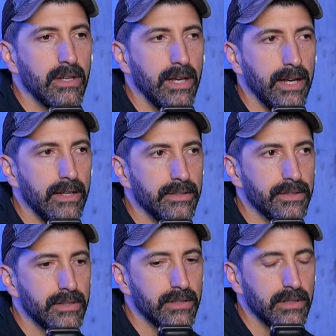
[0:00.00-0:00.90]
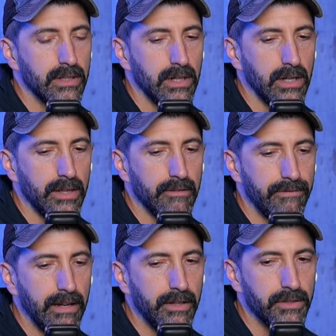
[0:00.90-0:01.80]
and uh, the
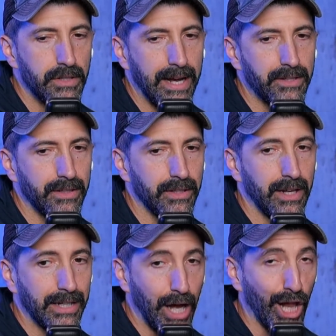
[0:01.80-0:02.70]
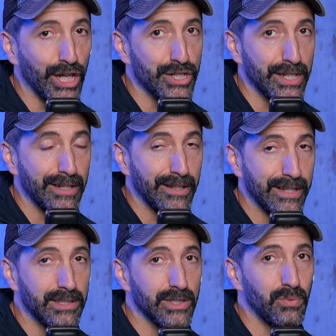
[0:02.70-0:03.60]
failure to actually acknowledge that
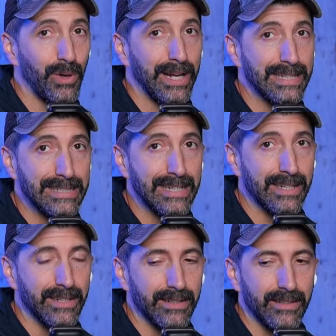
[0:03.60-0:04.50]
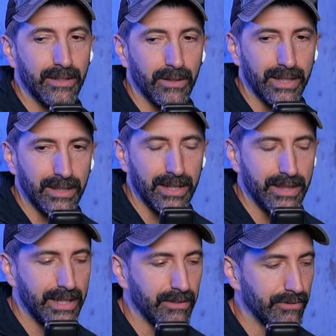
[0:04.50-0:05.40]
this is what I did. You know, like I
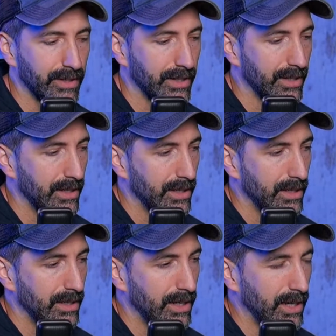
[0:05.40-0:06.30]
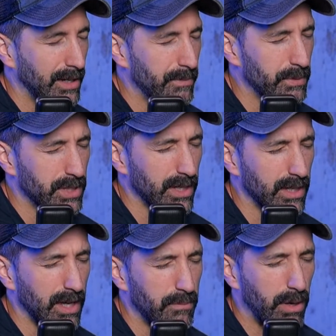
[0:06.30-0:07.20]
think of uh, there's
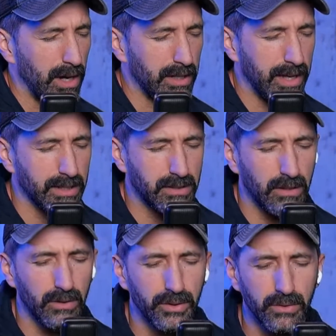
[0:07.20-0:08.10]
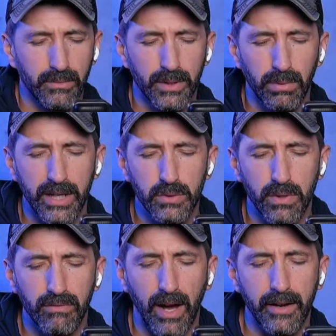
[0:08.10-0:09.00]
a, a podcast called The Place
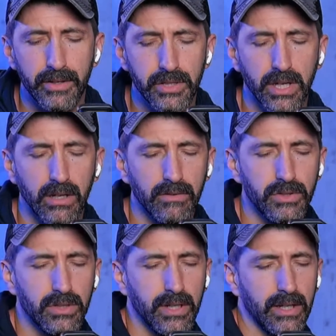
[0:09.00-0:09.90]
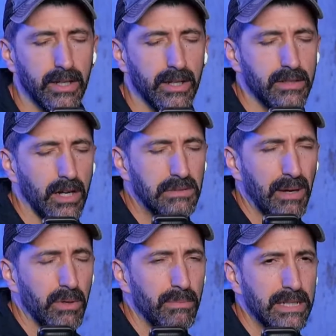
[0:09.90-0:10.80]
We Find Ourselves and, and talks
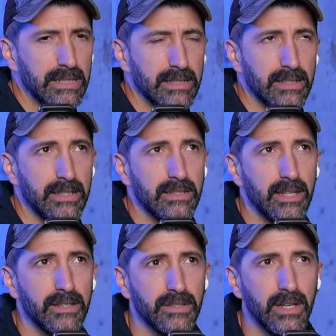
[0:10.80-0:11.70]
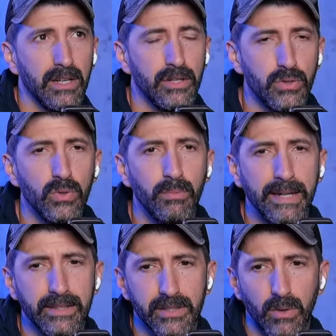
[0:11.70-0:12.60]
about repentance. And he says, true
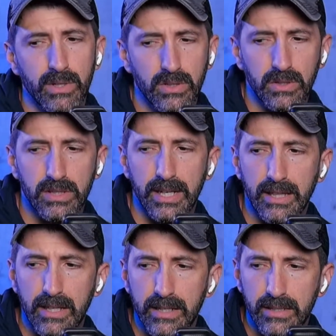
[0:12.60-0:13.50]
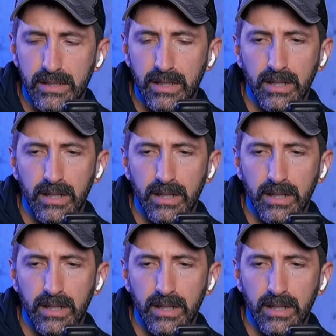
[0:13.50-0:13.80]
repentance always looks like this